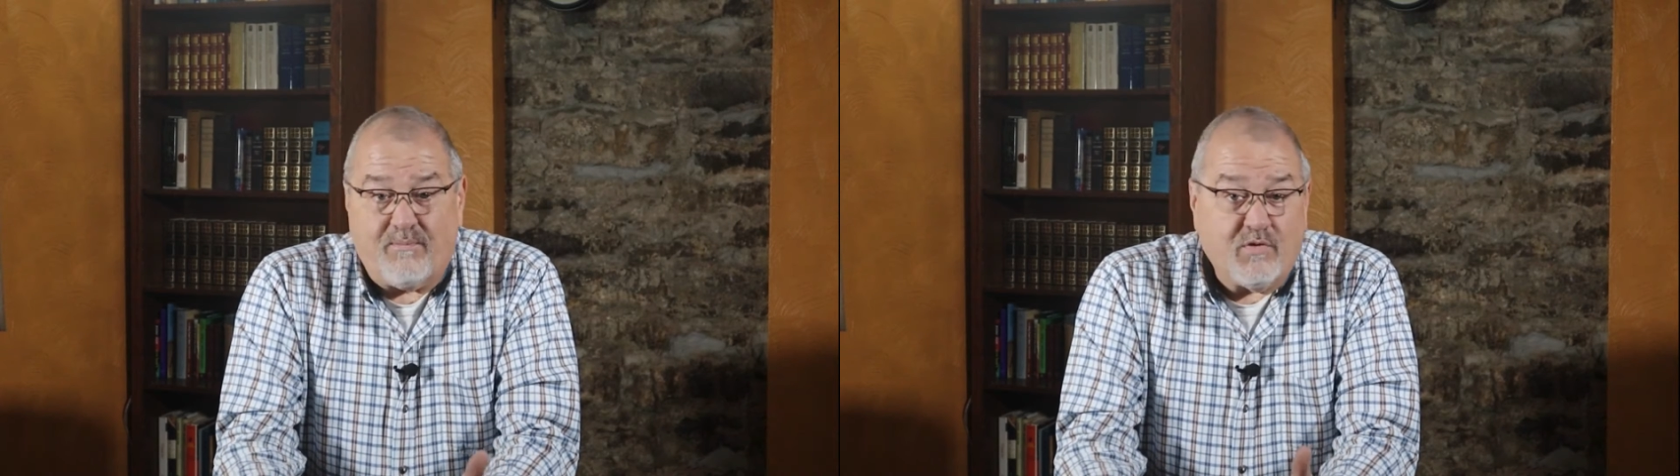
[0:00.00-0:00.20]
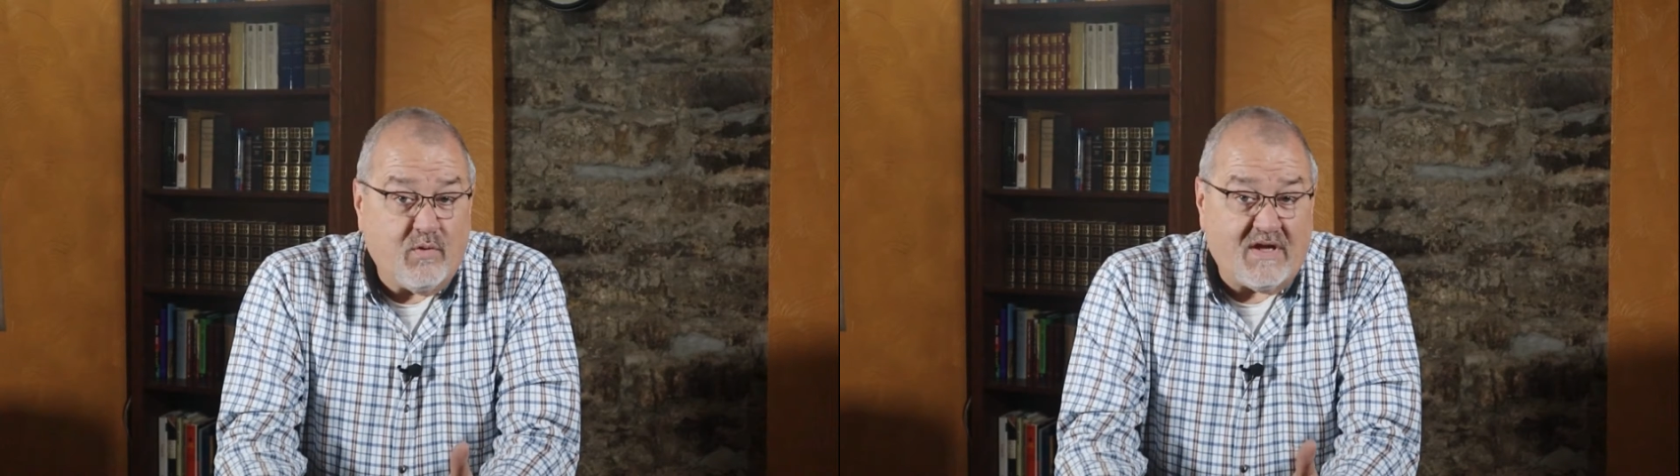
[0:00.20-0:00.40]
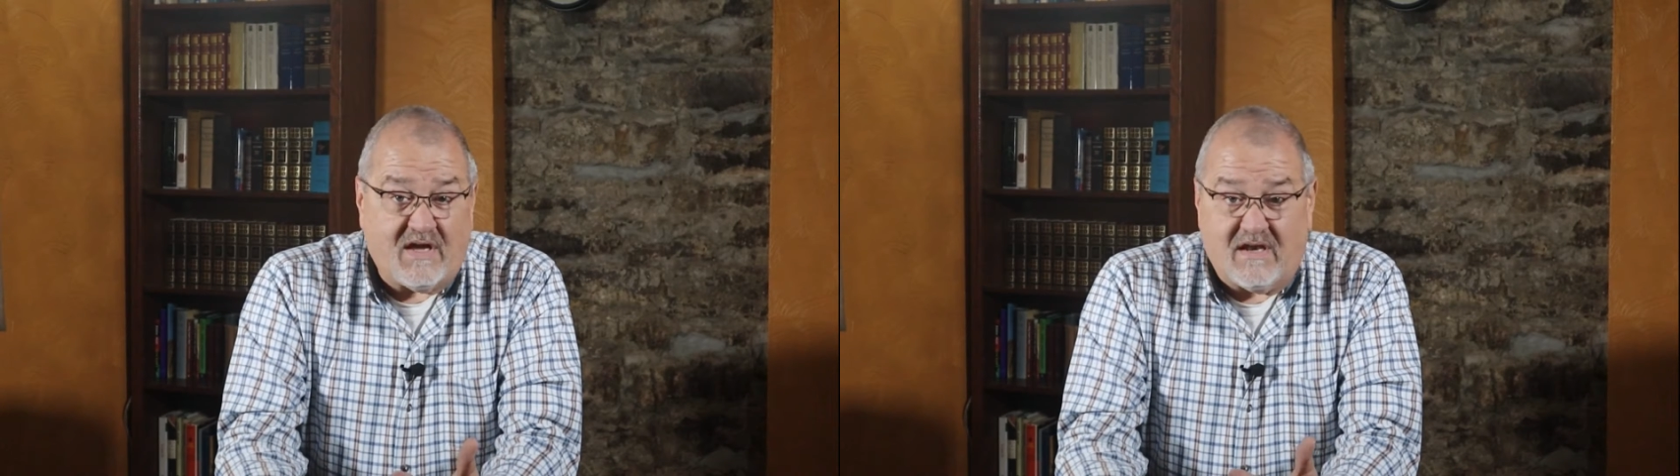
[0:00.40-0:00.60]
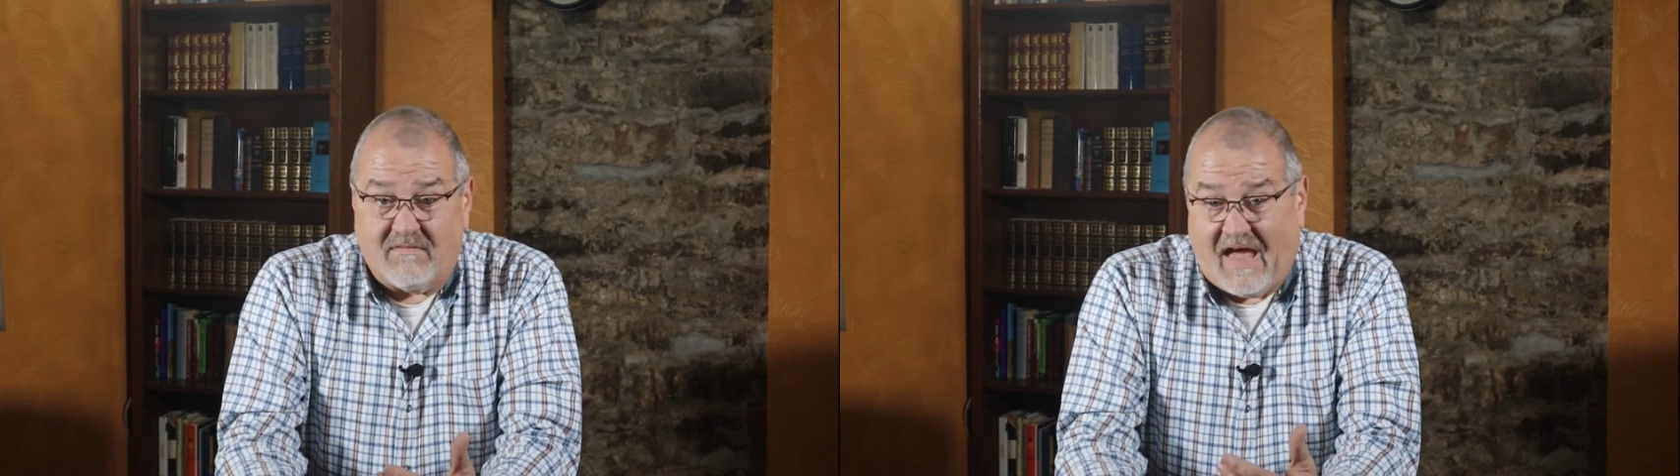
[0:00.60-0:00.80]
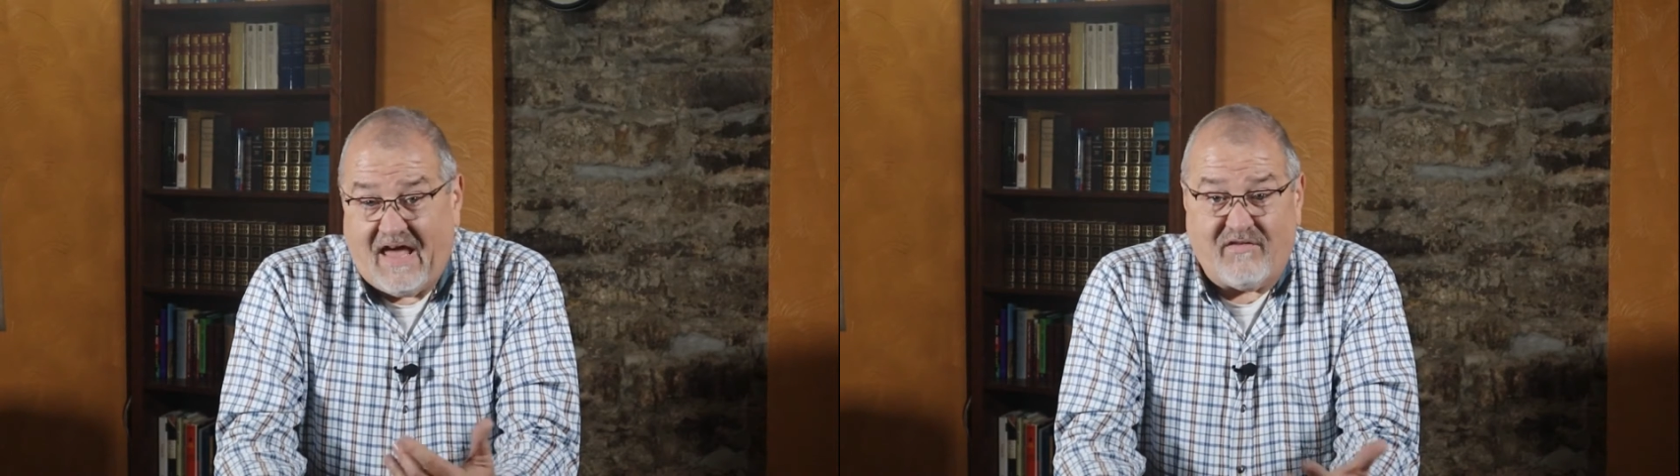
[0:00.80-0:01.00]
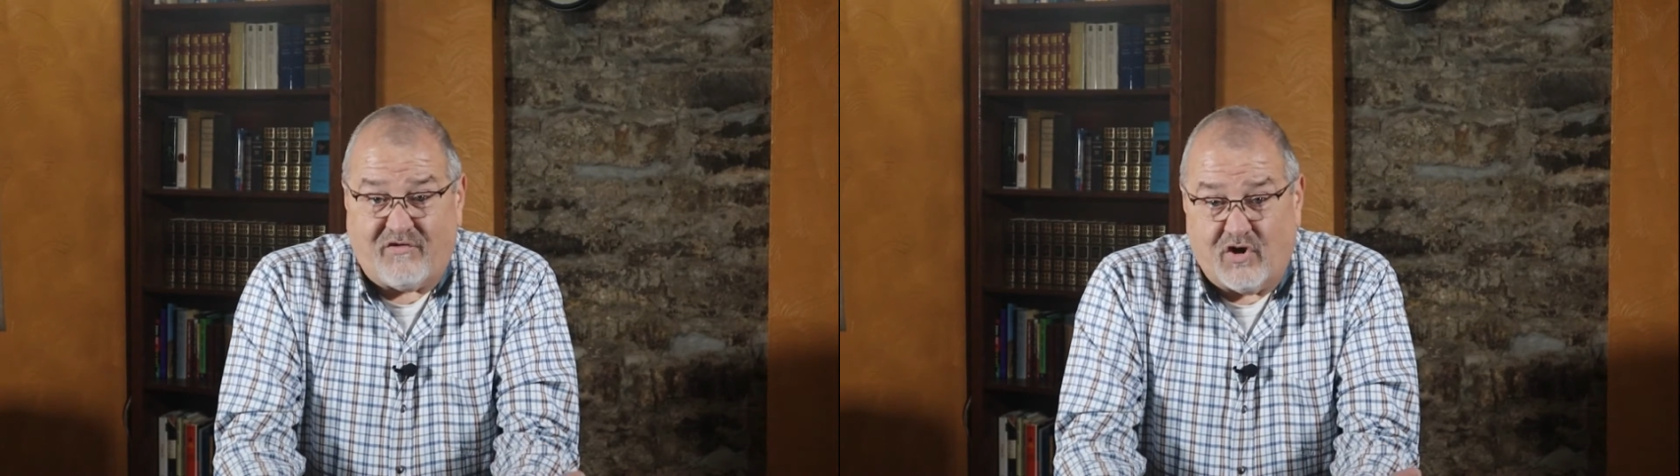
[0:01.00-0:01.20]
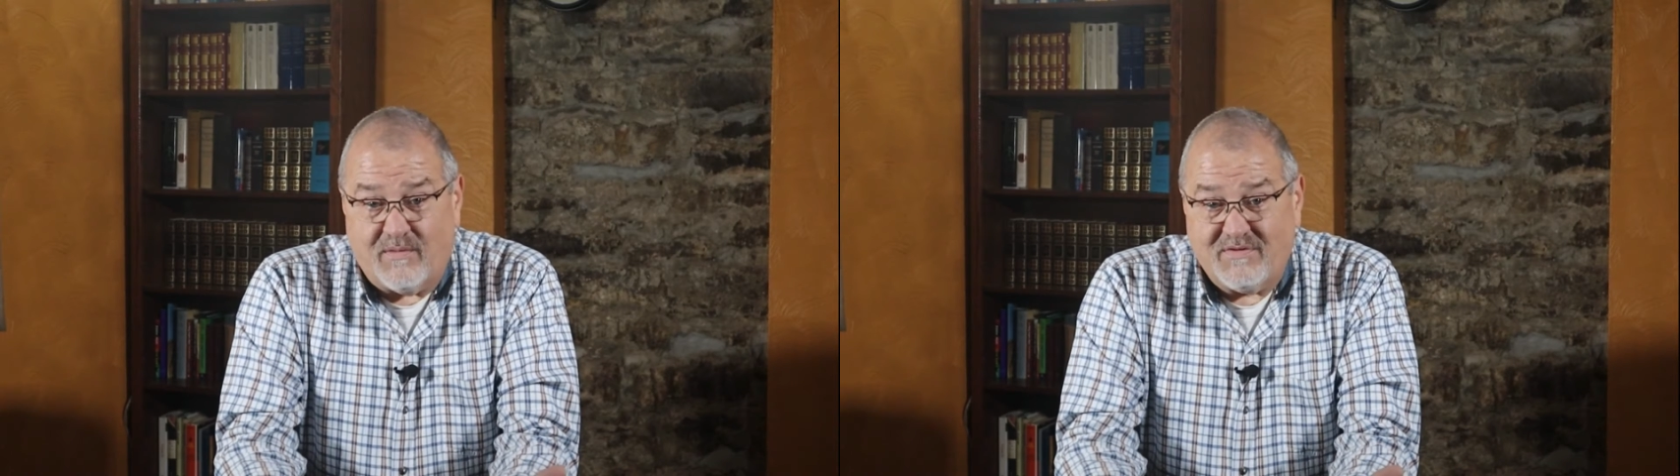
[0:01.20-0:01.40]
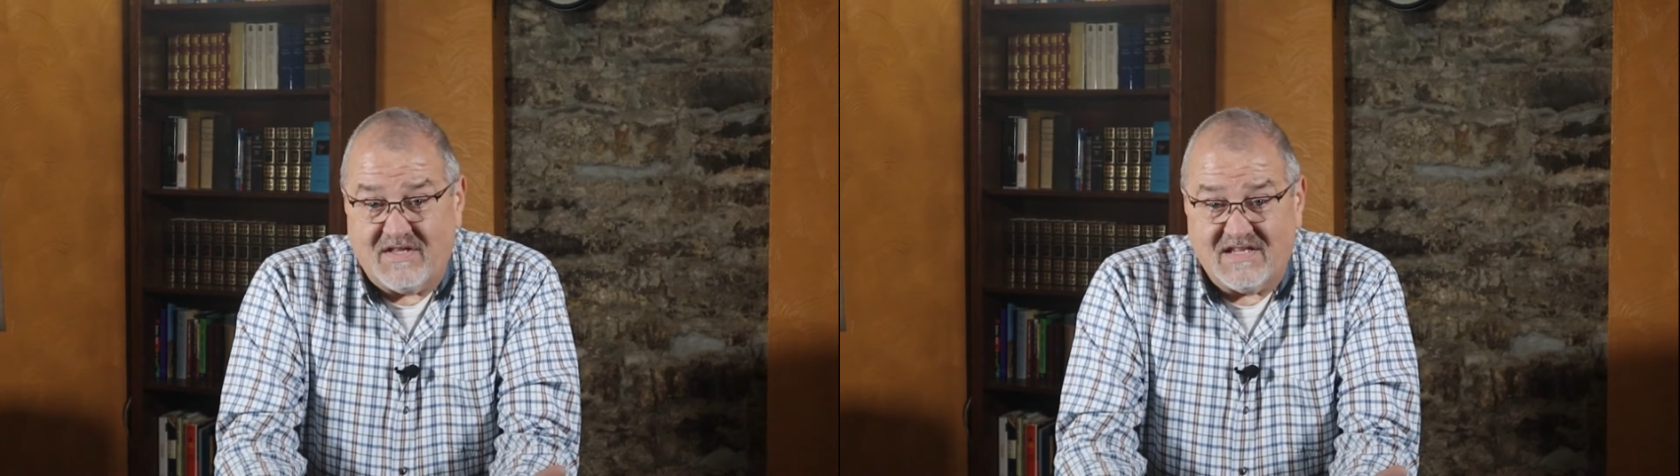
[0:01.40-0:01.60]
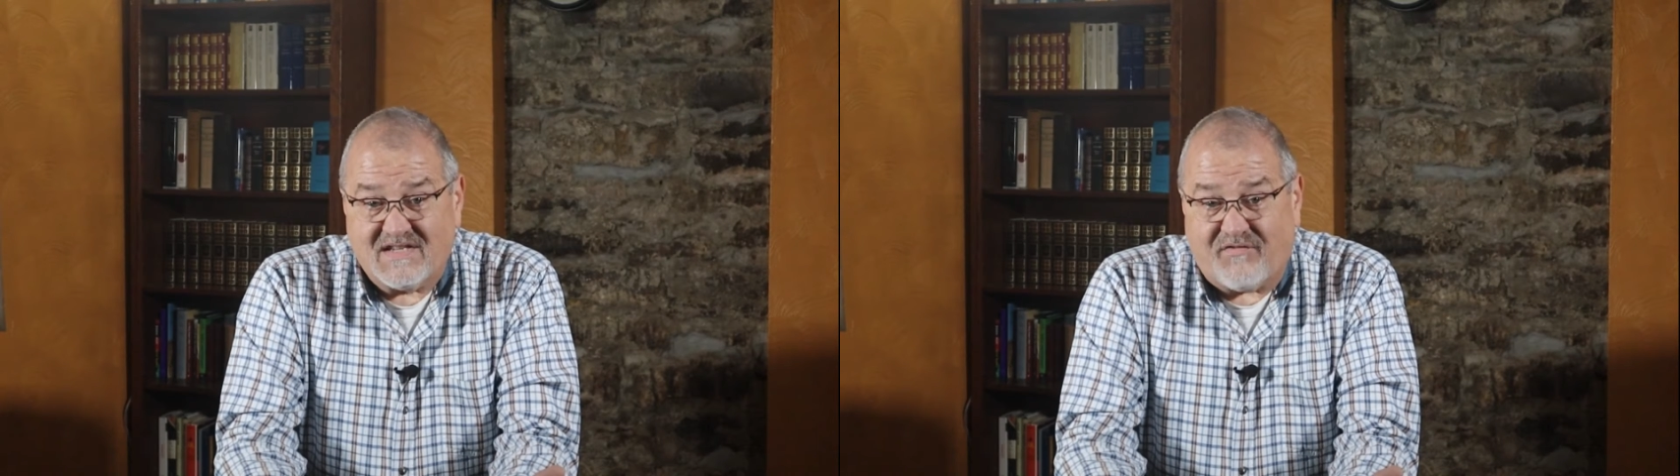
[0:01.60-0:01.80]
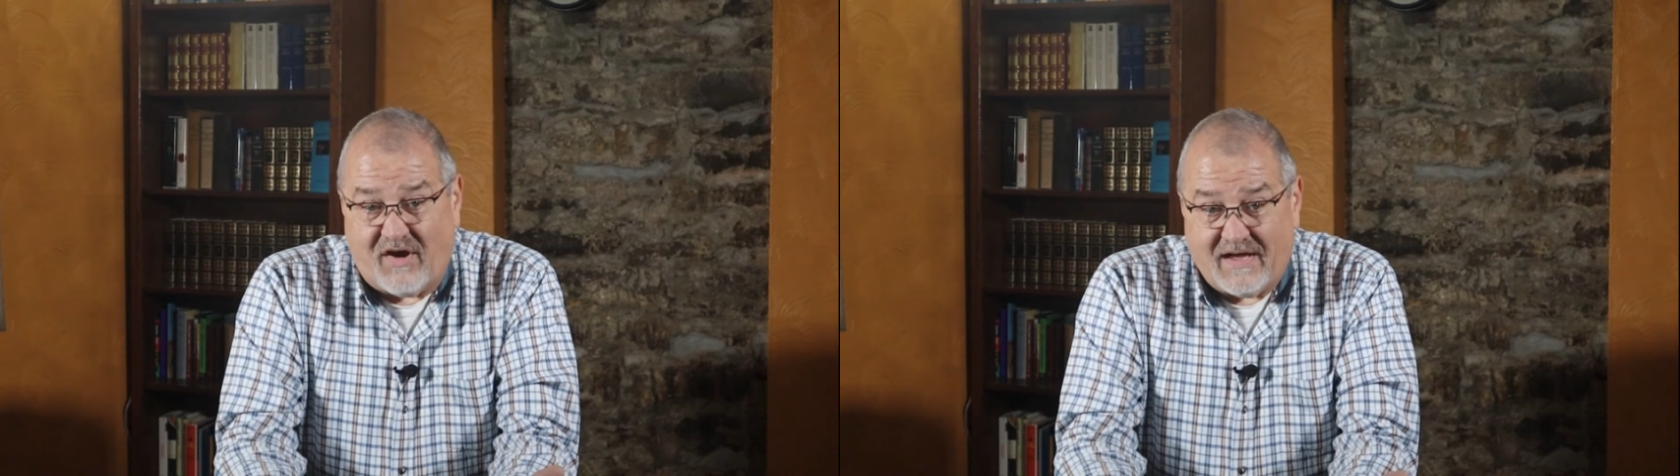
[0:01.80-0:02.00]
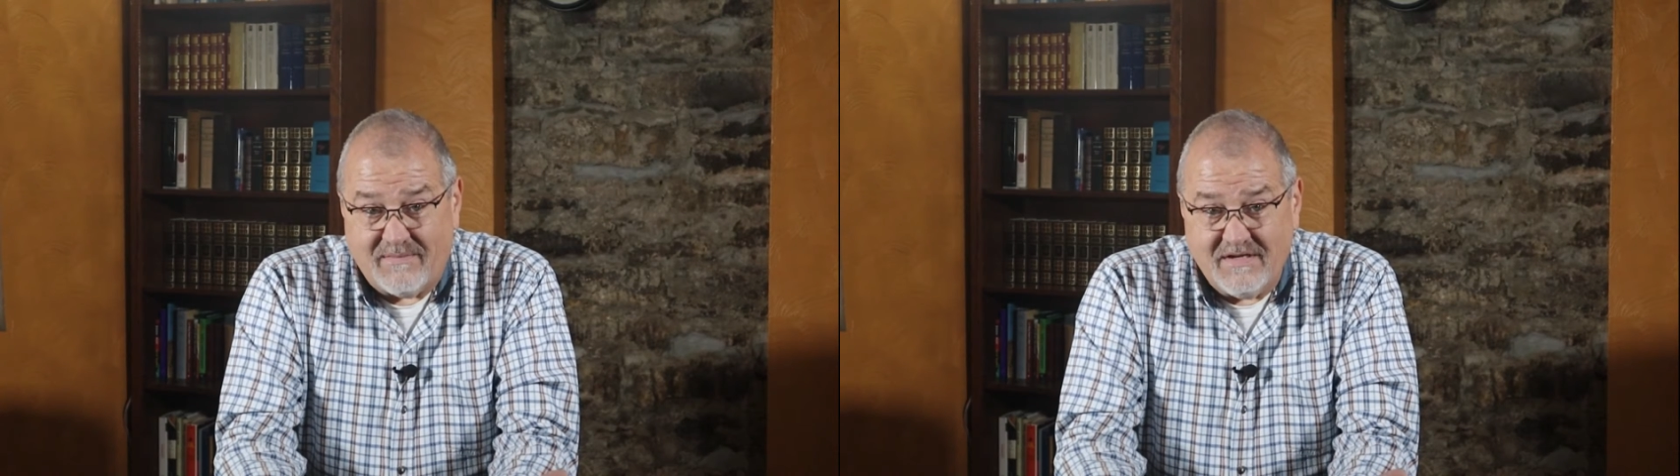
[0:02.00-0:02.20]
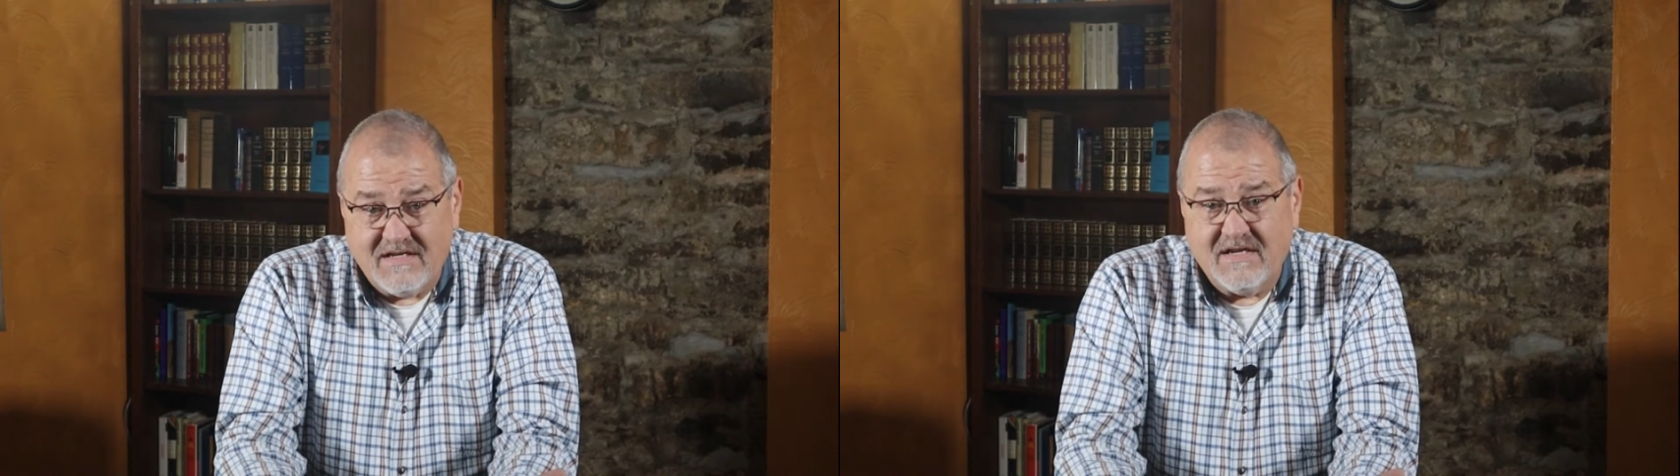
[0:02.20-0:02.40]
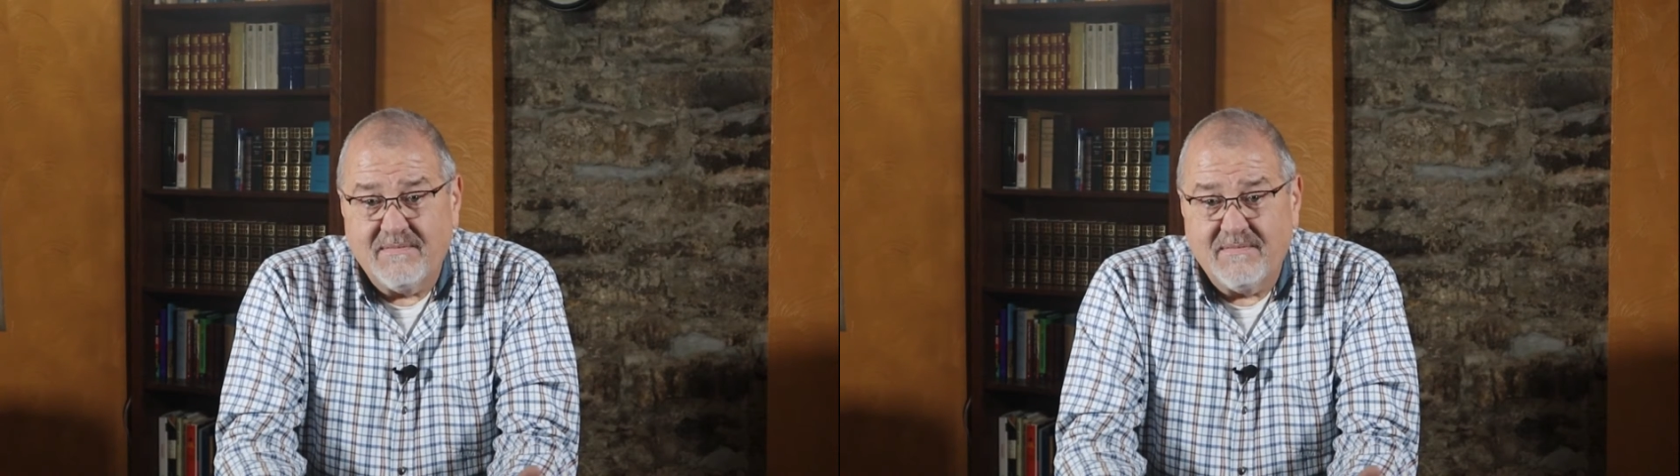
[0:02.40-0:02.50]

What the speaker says: We could add a verb to this fragment.